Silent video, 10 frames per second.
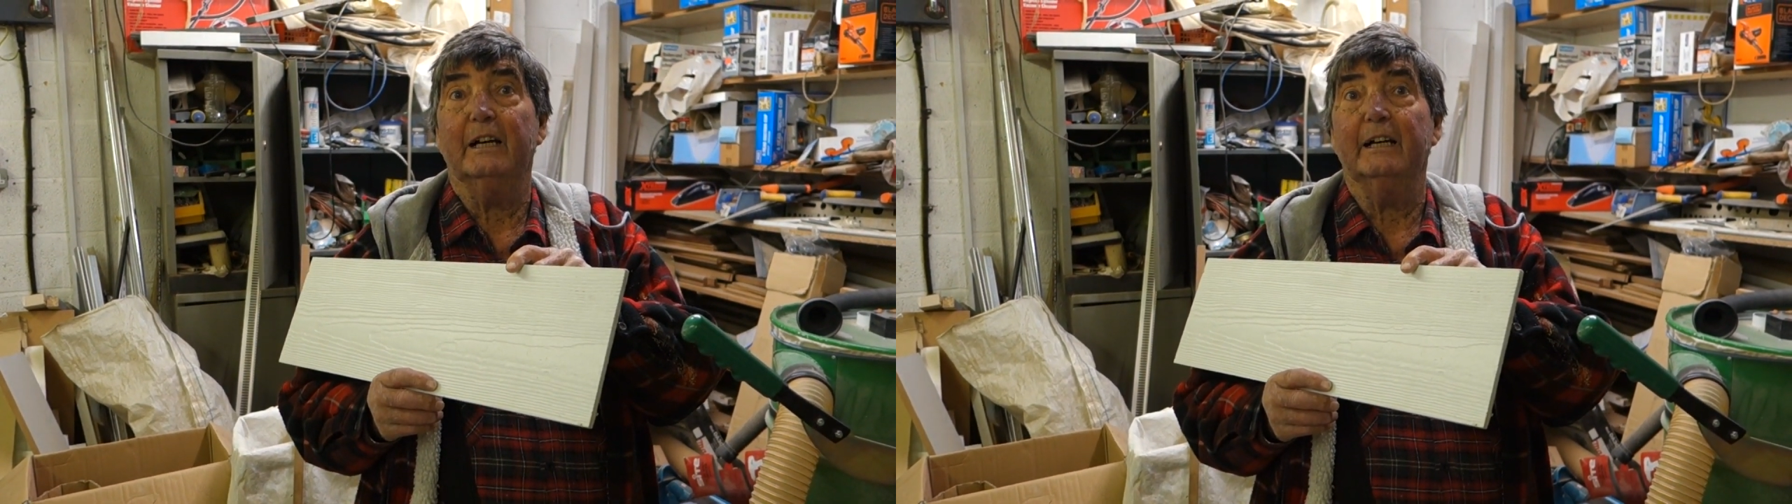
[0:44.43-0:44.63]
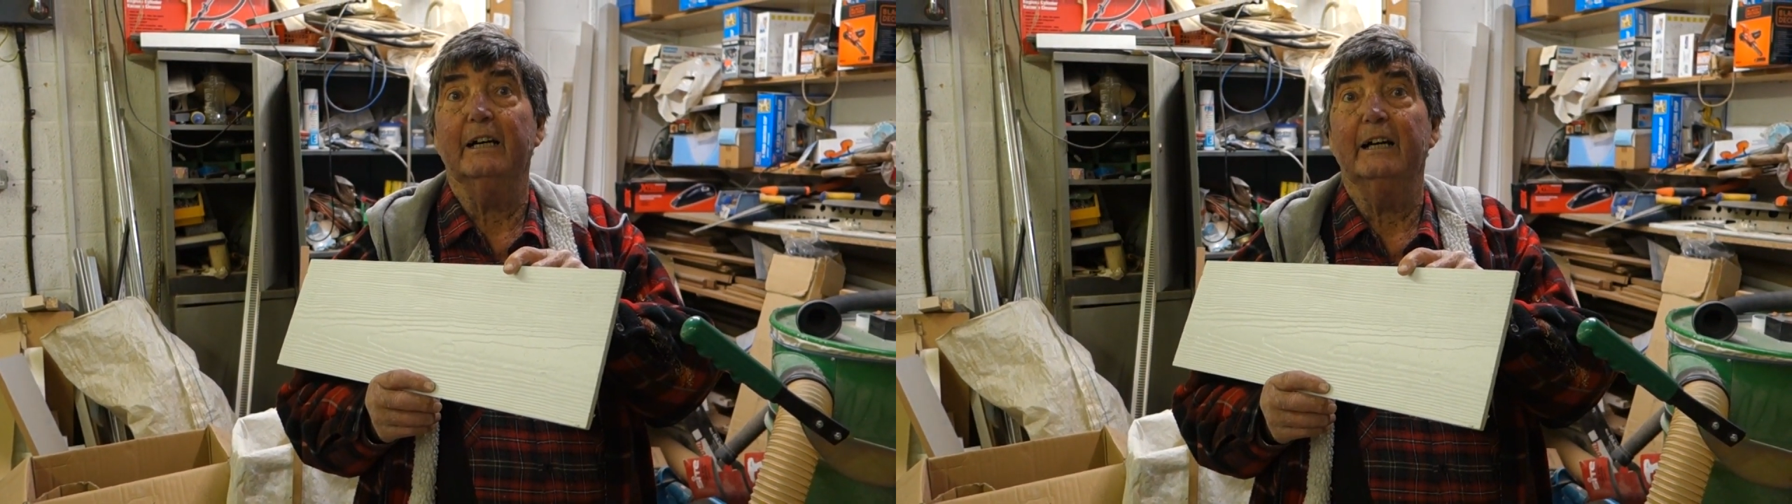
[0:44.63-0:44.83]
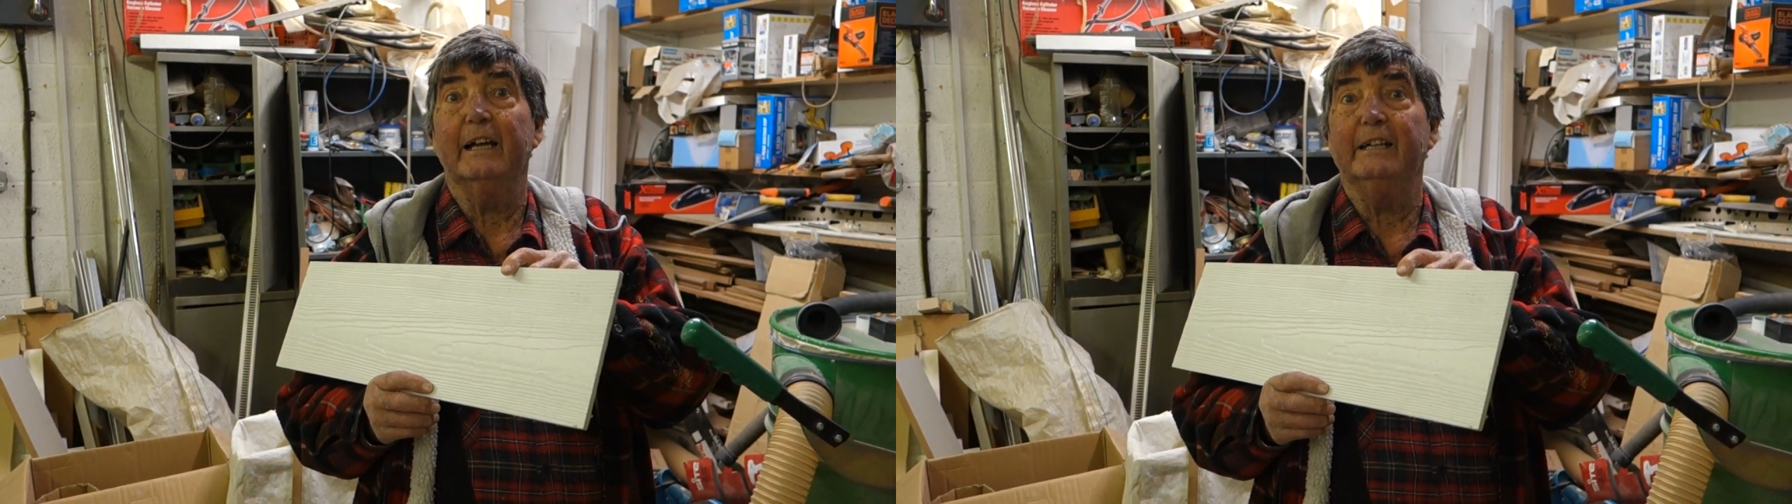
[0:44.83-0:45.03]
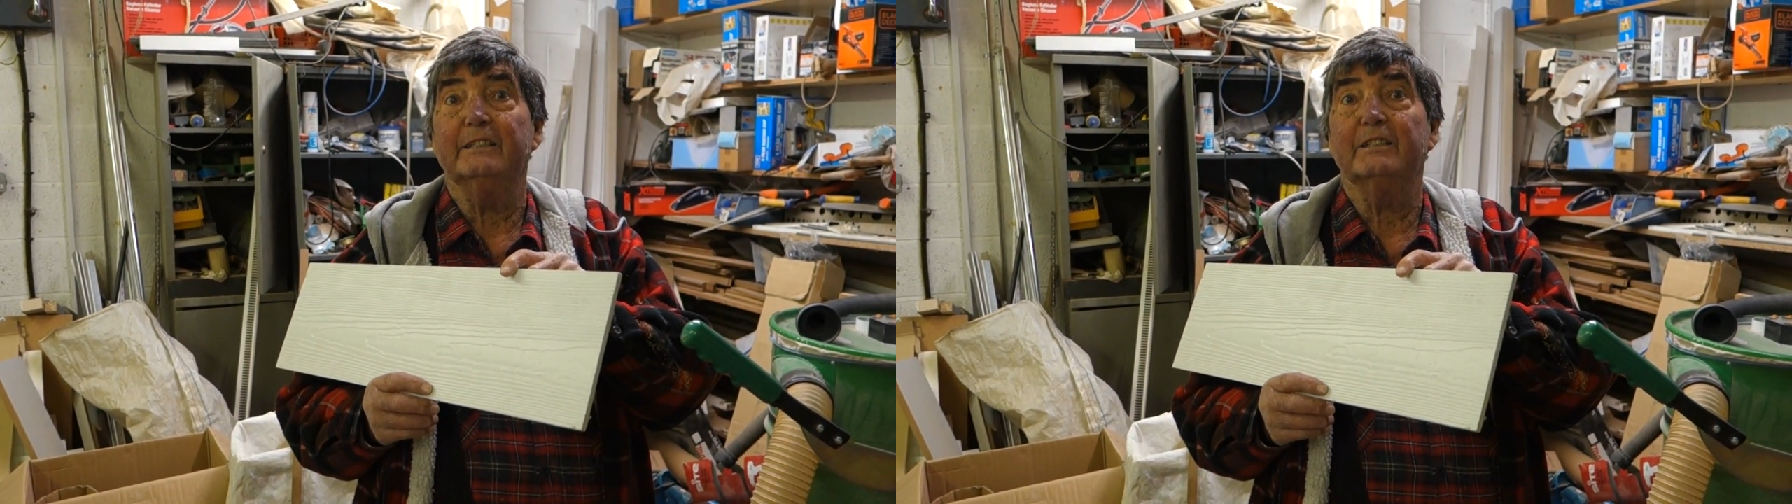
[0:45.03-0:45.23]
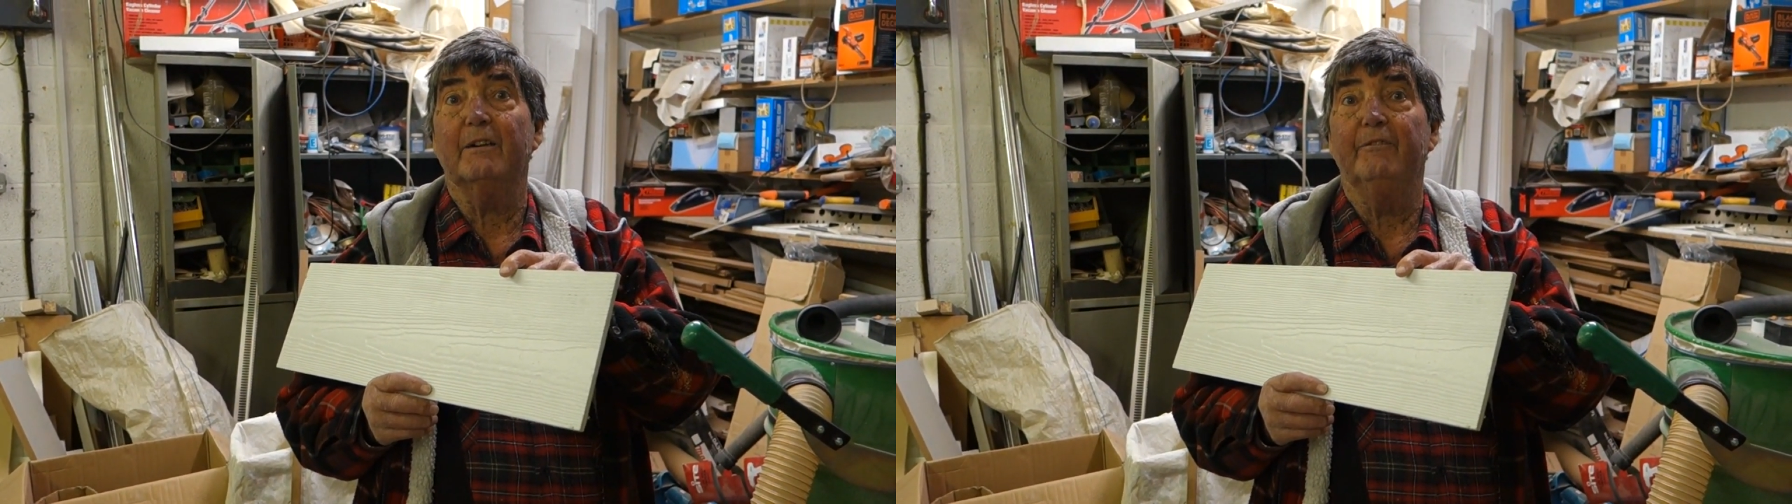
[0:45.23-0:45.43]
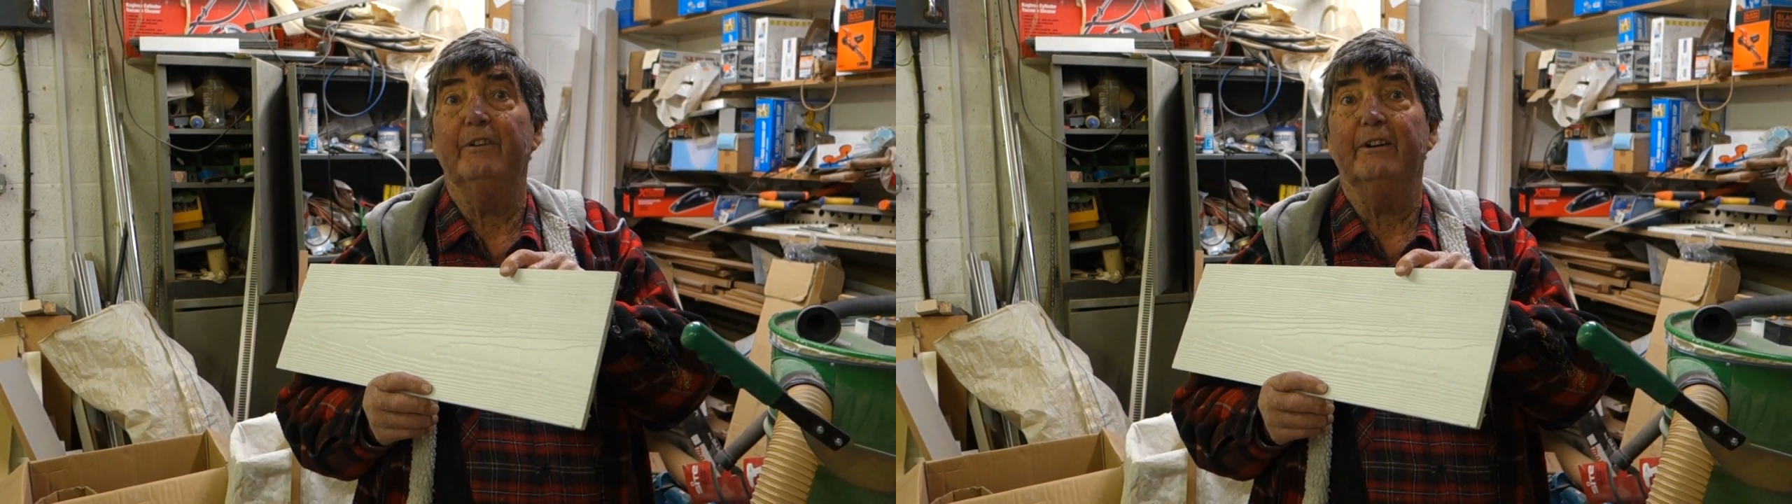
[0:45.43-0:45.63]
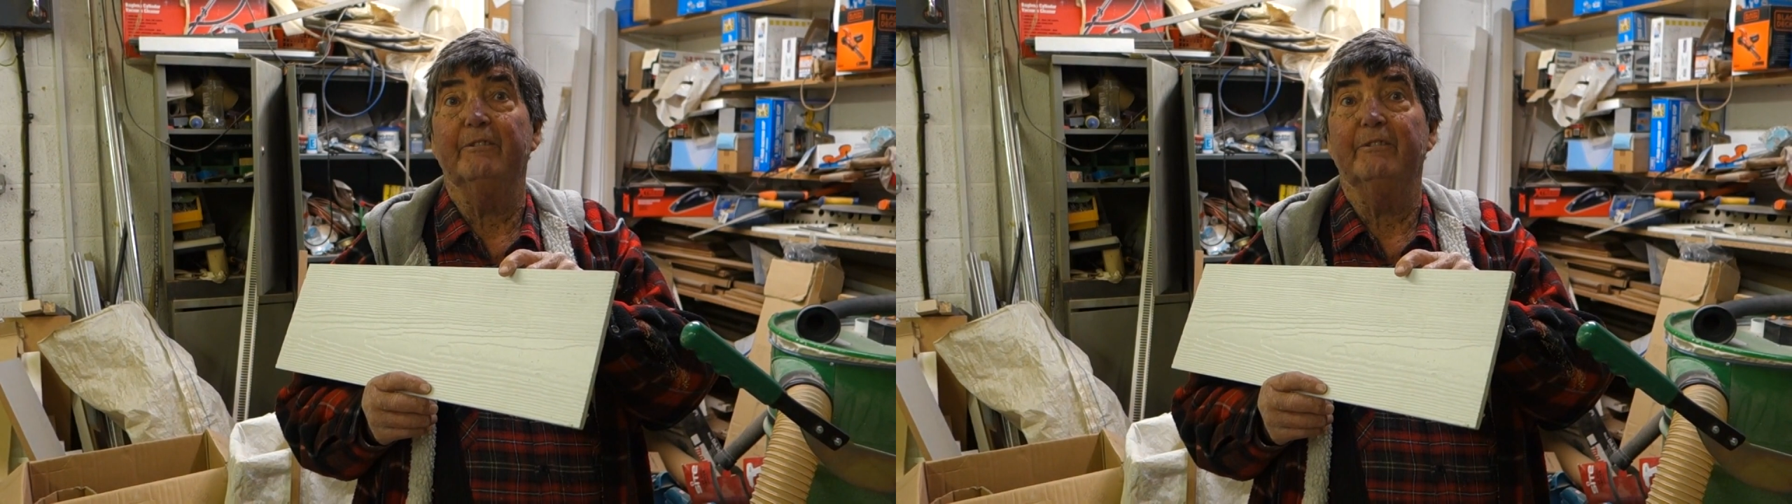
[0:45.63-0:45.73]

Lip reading: it's very,